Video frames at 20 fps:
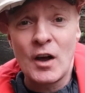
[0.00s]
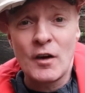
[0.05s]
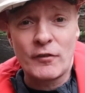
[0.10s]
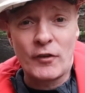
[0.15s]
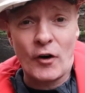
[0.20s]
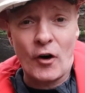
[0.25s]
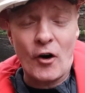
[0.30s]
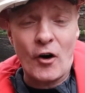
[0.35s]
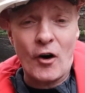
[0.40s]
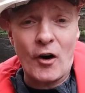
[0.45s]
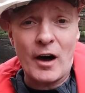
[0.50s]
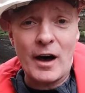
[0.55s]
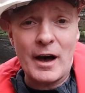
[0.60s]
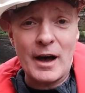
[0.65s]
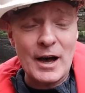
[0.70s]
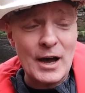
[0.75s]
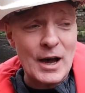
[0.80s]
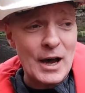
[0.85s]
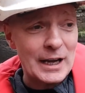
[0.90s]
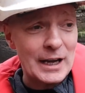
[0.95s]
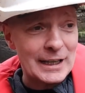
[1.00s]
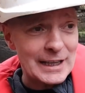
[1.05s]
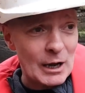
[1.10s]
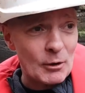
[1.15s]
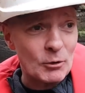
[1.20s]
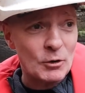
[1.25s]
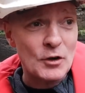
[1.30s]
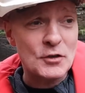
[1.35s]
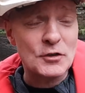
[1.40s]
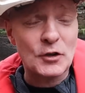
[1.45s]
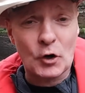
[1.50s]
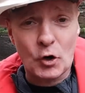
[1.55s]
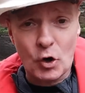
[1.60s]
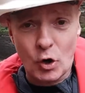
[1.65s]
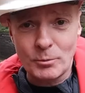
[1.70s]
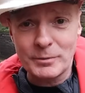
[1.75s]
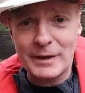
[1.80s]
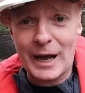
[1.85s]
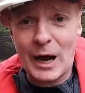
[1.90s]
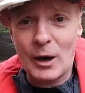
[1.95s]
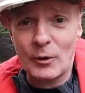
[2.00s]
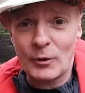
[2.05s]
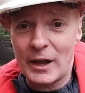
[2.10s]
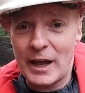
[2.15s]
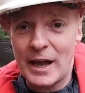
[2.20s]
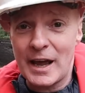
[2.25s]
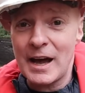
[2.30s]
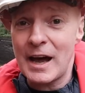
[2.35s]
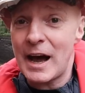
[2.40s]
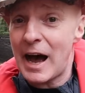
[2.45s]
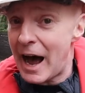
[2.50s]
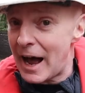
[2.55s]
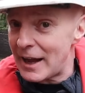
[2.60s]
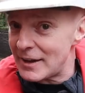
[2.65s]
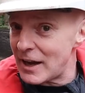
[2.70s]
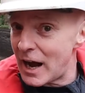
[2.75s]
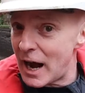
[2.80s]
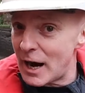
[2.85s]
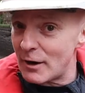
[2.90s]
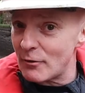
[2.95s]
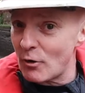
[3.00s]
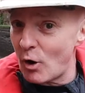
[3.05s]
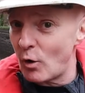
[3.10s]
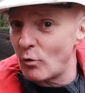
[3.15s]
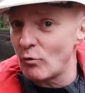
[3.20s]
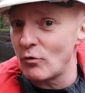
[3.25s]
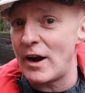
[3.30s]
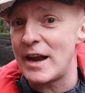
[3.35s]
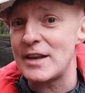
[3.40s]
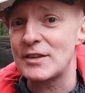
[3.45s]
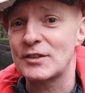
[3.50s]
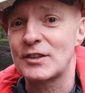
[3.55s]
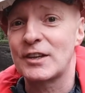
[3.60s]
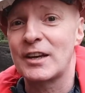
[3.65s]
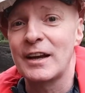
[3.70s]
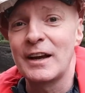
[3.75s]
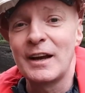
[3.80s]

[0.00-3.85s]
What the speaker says: for allowing us to come down here at our own risk